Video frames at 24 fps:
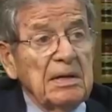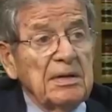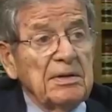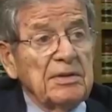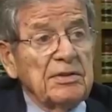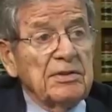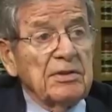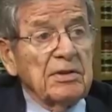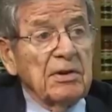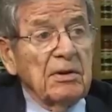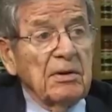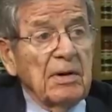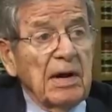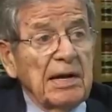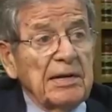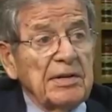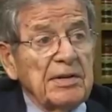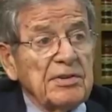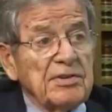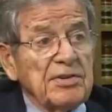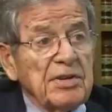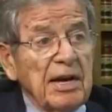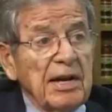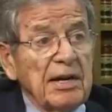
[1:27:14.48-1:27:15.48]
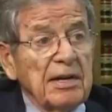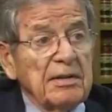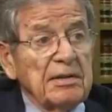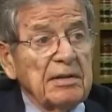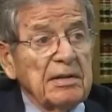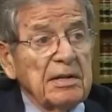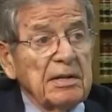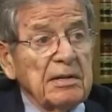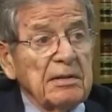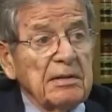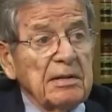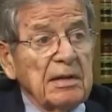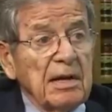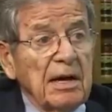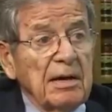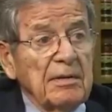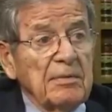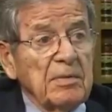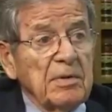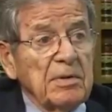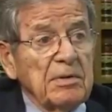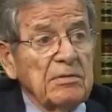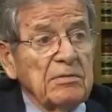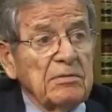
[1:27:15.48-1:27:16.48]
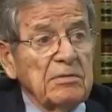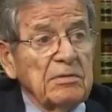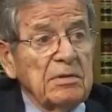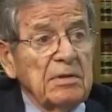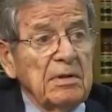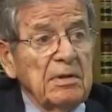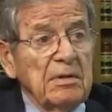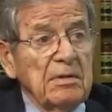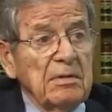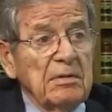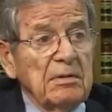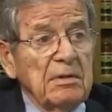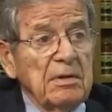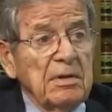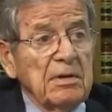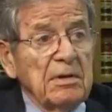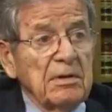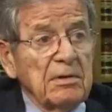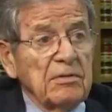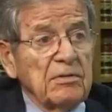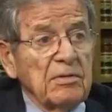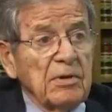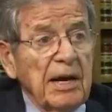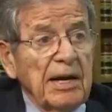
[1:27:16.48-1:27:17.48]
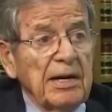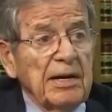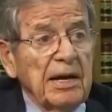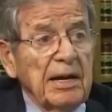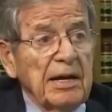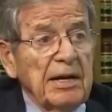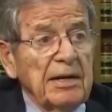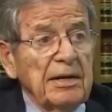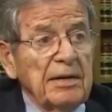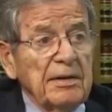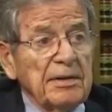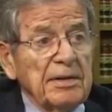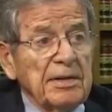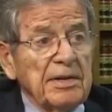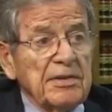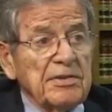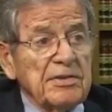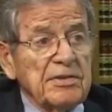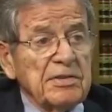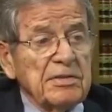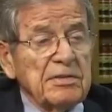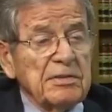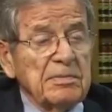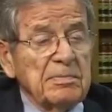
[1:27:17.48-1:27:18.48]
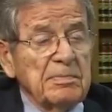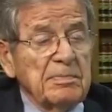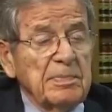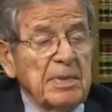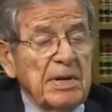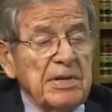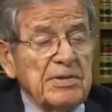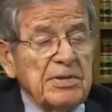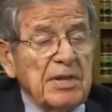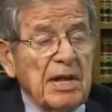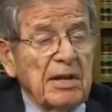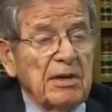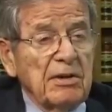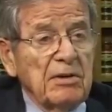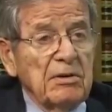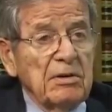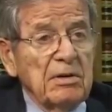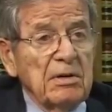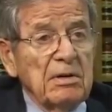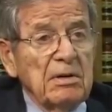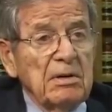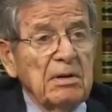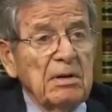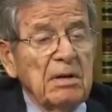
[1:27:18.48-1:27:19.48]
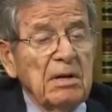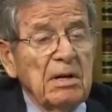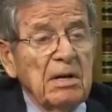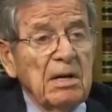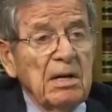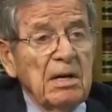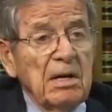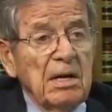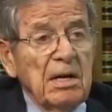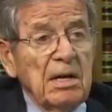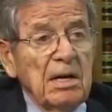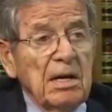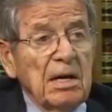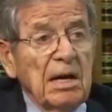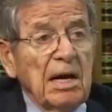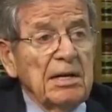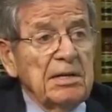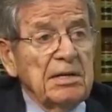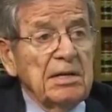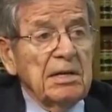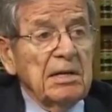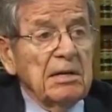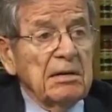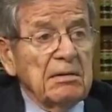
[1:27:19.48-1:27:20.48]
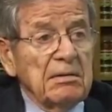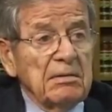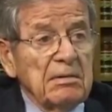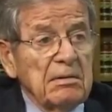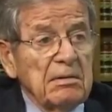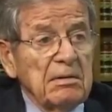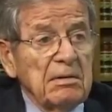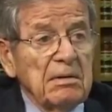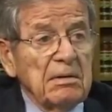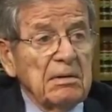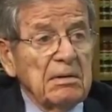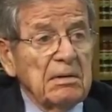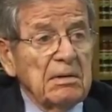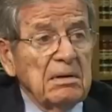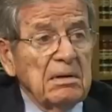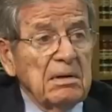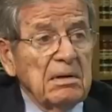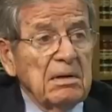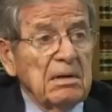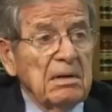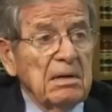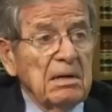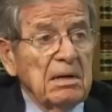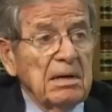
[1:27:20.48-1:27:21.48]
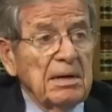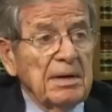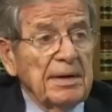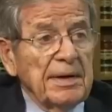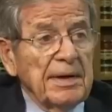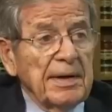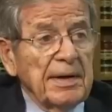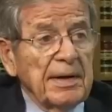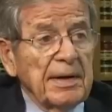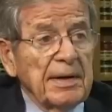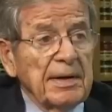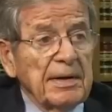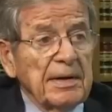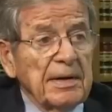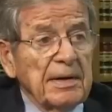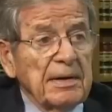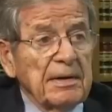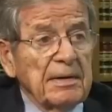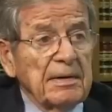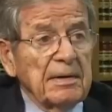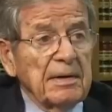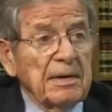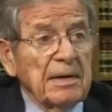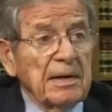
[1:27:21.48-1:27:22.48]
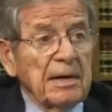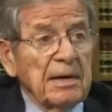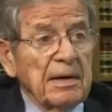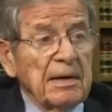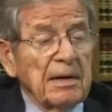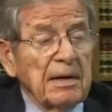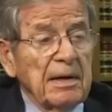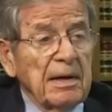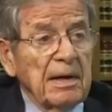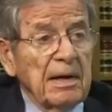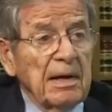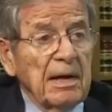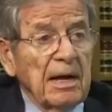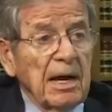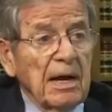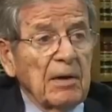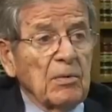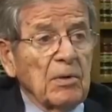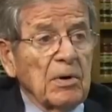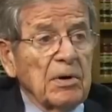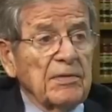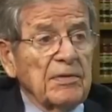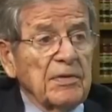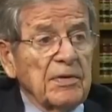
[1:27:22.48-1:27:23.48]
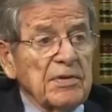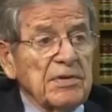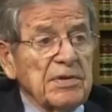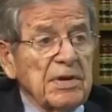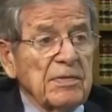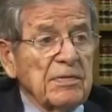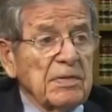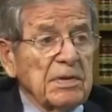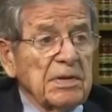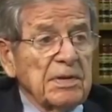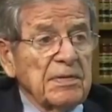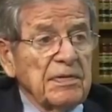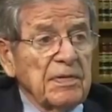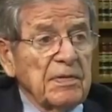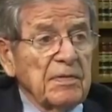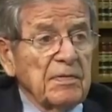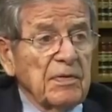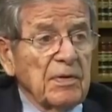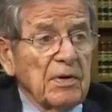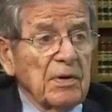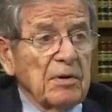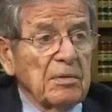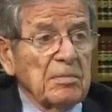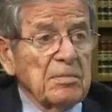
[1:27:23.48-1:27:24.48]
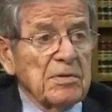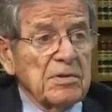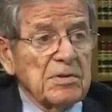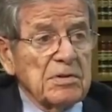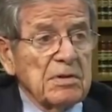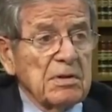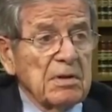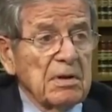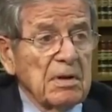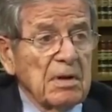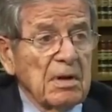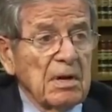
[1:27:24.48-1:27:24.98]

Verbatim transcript: So I decided that I would you know, try to handle this as best I could, and I did. And then uh, I worked for several different firms.